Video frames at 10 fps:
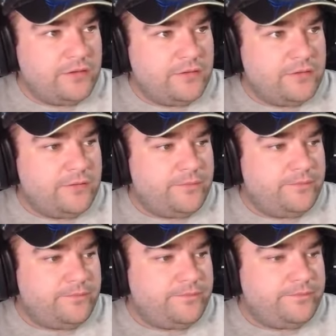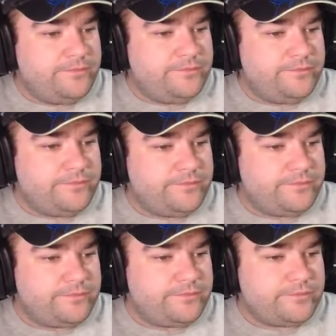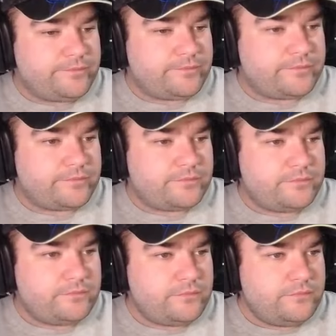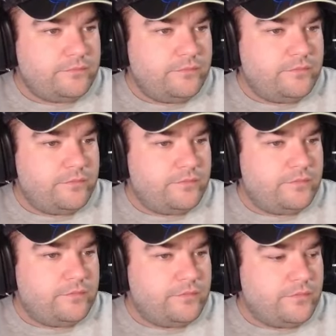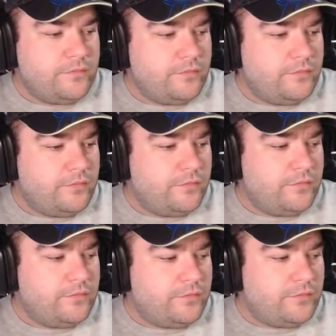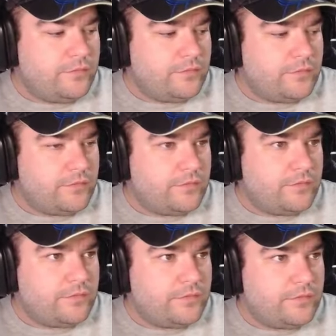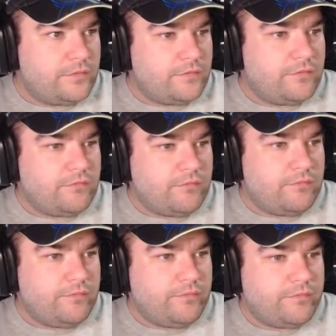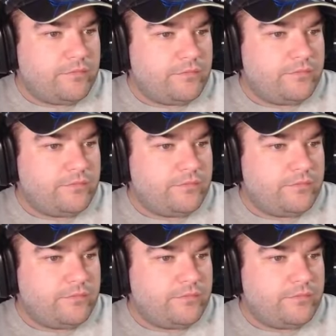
Nobody speaks.